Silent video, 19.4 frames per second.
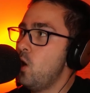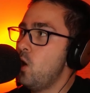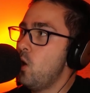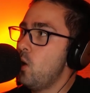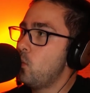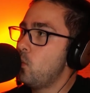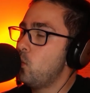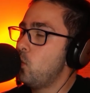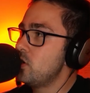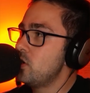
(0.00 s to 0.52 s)

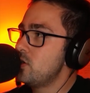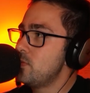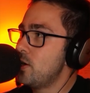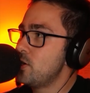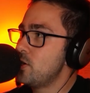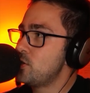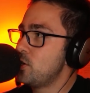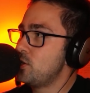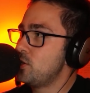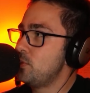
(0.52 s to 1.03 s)
What is my
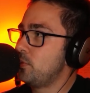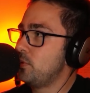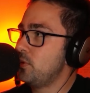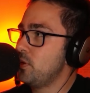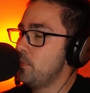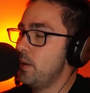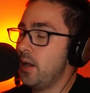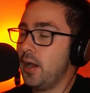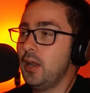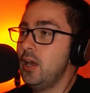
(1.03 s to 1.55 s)
show typically
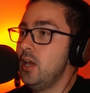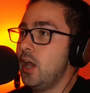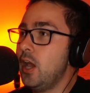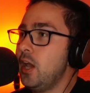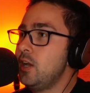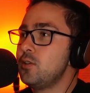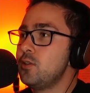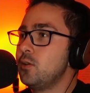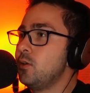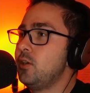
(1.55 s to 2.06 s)
about?
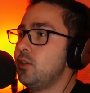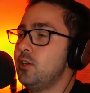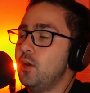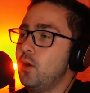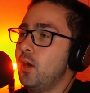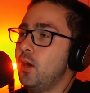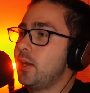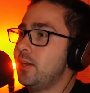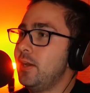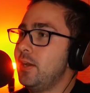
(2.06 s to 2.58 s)
It's,
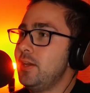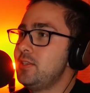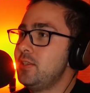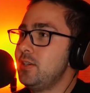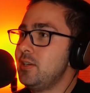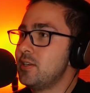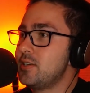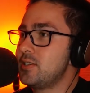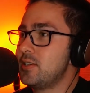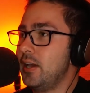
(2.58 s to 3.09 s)
I could
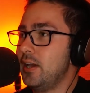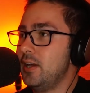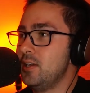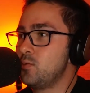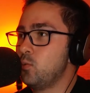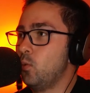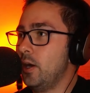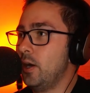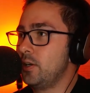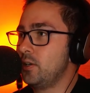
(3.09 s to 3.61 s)
easily just say it's
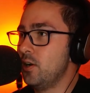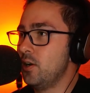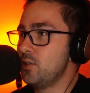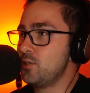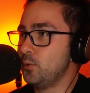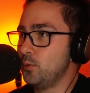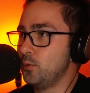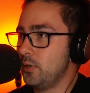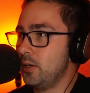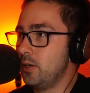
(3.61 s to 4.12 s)
white guys
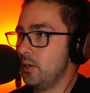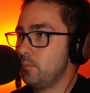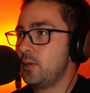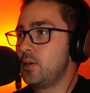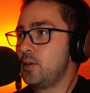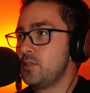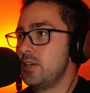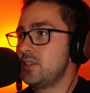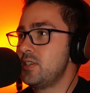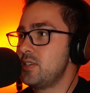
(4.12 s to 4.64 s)
talking
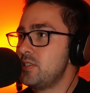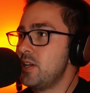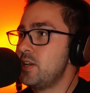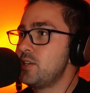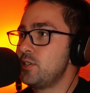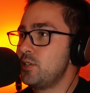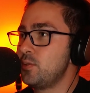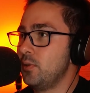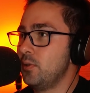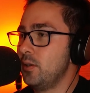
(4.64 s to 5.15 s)
because that's
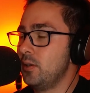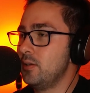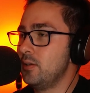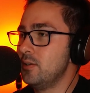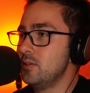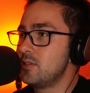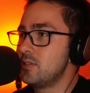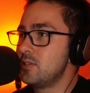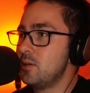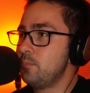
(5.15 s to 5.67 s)
essentially what it
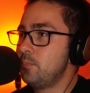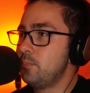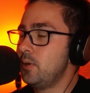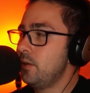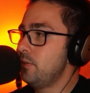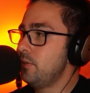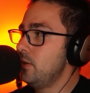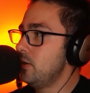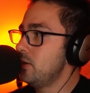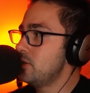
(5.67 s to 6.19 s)
is. But
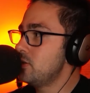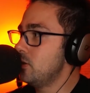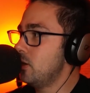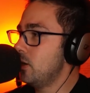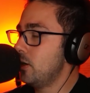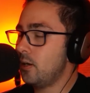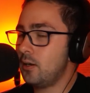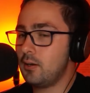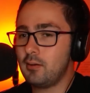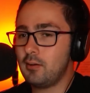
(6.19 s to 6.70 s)
I think it's
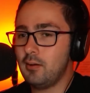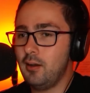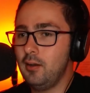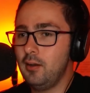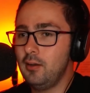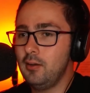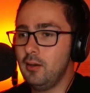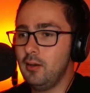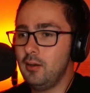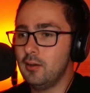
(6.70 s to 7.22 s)
like, I
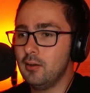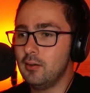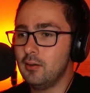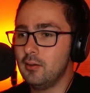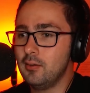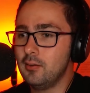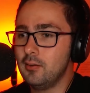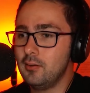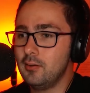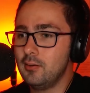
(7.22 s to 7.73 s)
don't
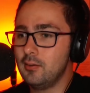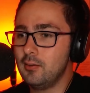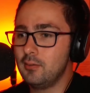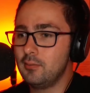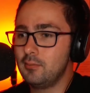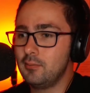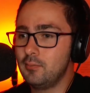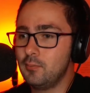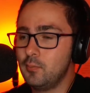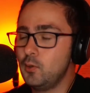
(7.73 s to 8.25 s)
know.
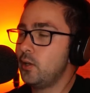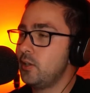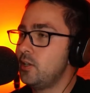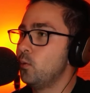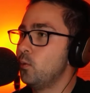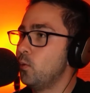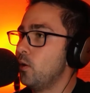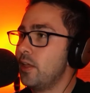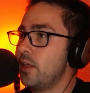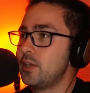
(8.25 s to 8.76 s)
Well, you
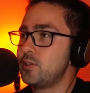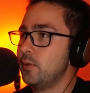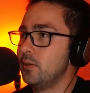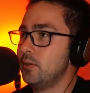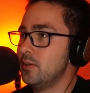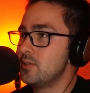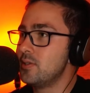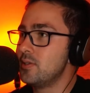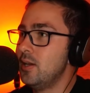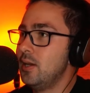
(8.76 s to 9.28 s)
know what? That's what it
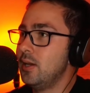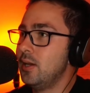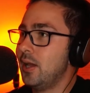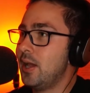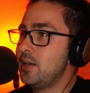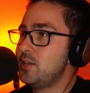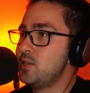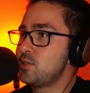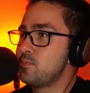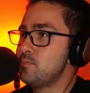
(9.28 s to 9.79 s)
is.
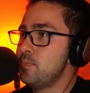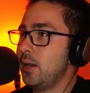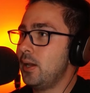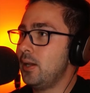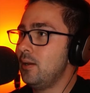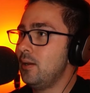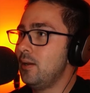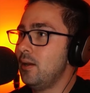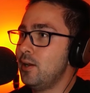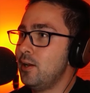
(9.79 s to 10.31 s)
It's just
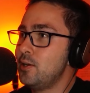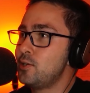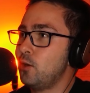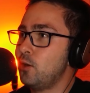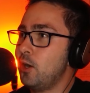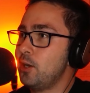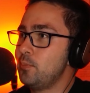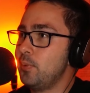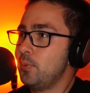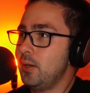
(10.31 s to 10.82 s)
me
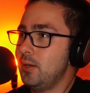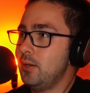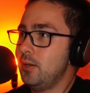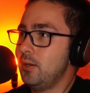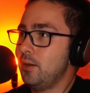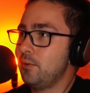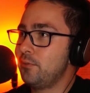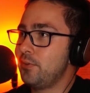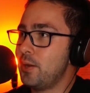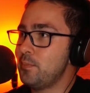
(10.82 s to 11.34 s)
trying to be
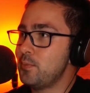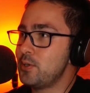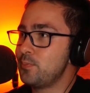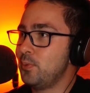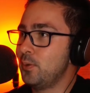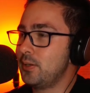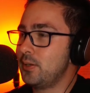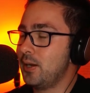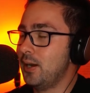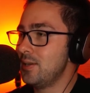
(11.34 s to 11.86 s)
a famous
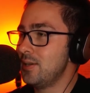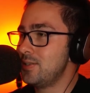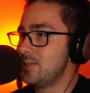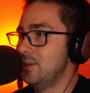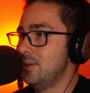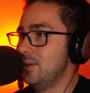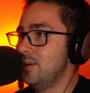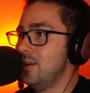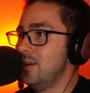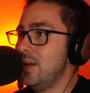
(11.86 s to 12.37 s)

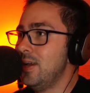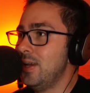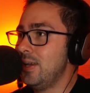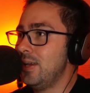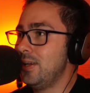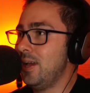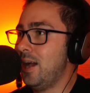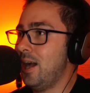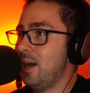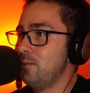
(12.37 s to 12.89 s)
podcaster.
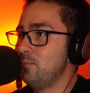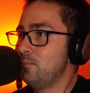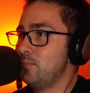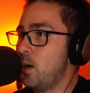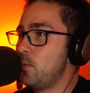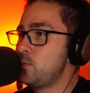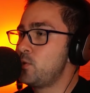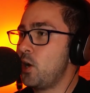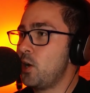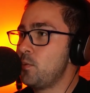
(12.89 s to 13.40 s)
I'm
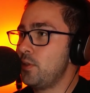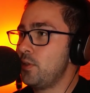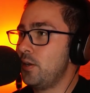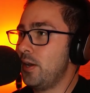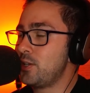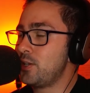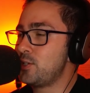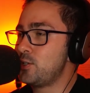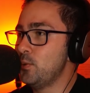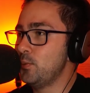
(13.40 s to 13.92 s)
trying to be the
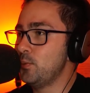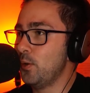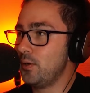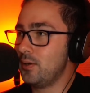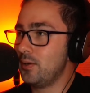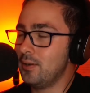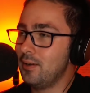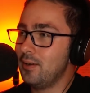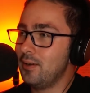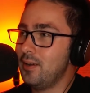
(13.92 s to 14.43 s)
next Joe
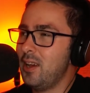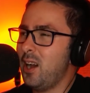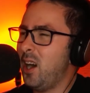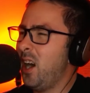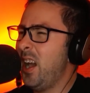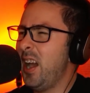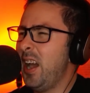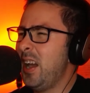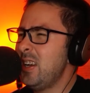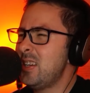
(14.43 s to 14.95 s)
Rogan.
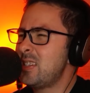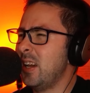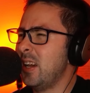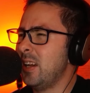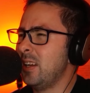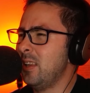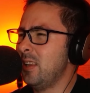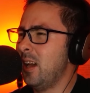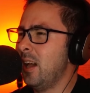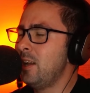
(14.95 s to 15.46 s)
I hate
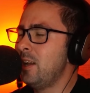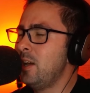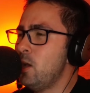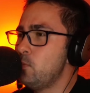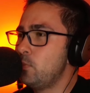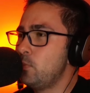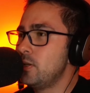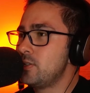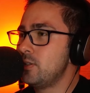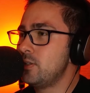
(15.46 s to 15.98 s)
saying that,
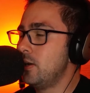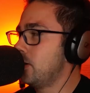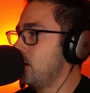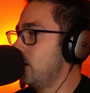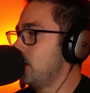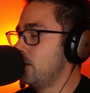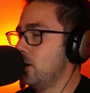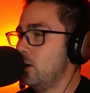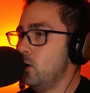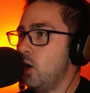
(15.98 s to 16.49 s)
but it's like,
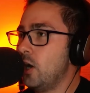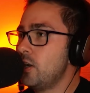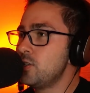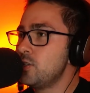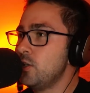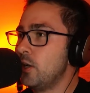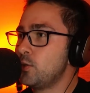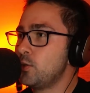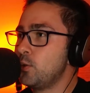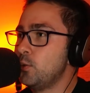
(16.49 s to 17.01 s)
I don't know. I
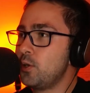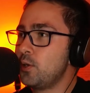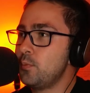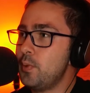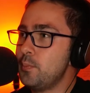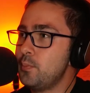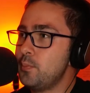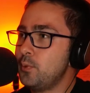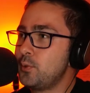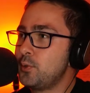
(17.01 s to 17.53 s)
just like talking
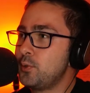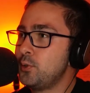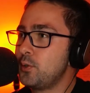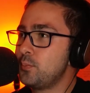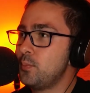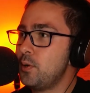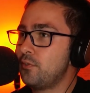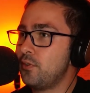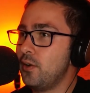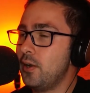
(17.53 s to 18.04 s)
to people, talking
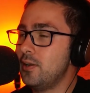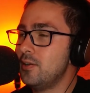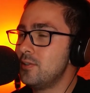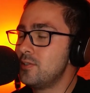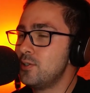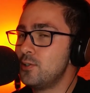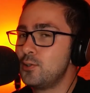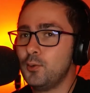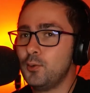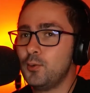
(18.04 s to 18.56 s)
to my
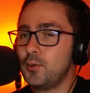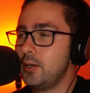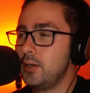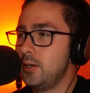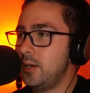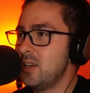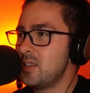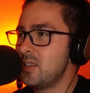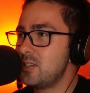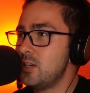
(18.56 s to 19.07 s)
friends, talking to
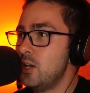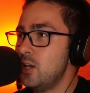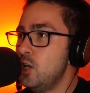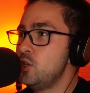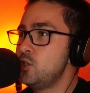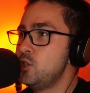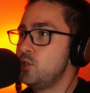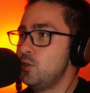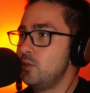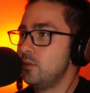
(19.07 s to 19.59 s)
guests,
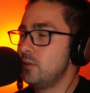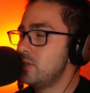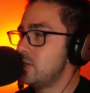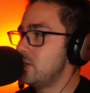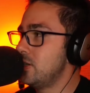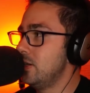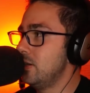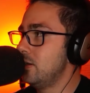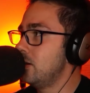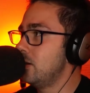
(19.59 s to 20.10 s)
shooting the
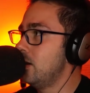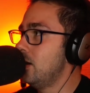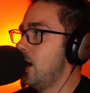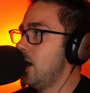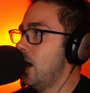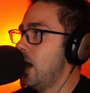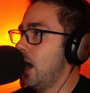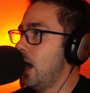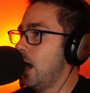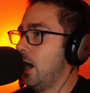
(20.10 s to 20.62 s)
shit,
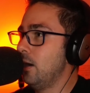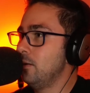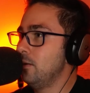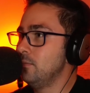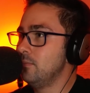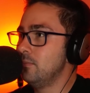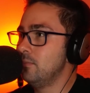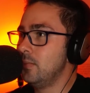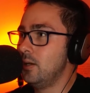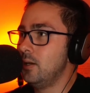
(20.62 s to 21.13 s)

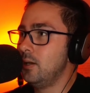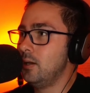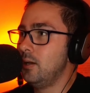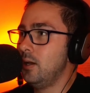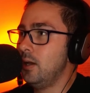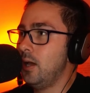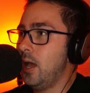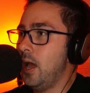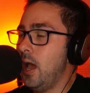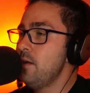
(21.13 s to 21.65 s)

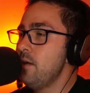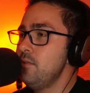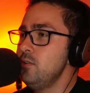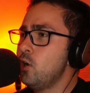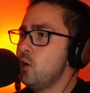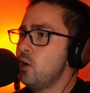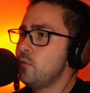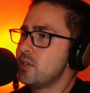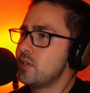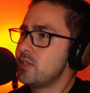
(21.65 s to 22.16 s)
having
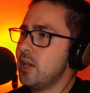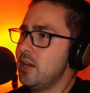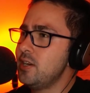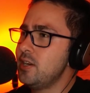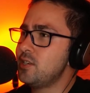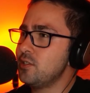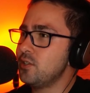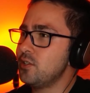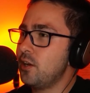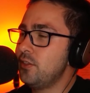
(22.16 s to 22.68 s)

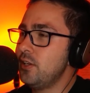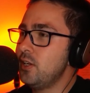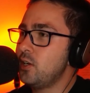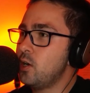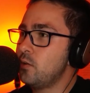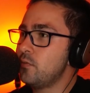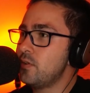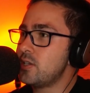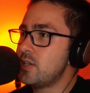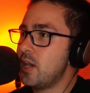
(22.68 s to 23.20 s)
conversations. I think
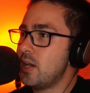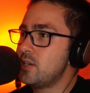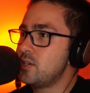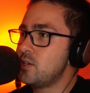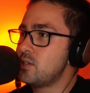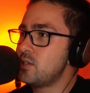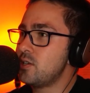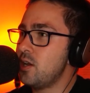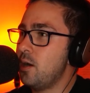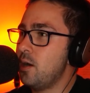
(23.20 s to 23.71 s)

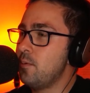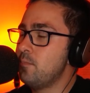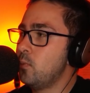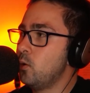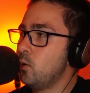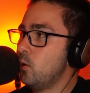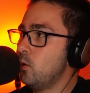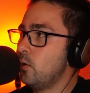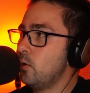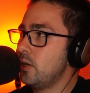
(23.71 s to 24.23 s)
conversations are
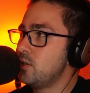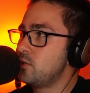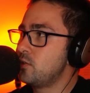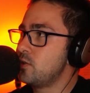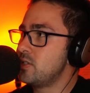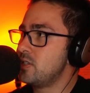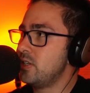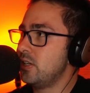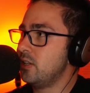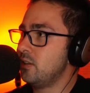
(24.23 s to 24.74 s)
more
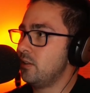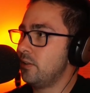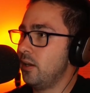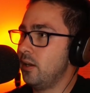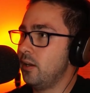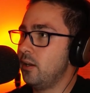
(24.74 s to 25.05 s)
interesting than,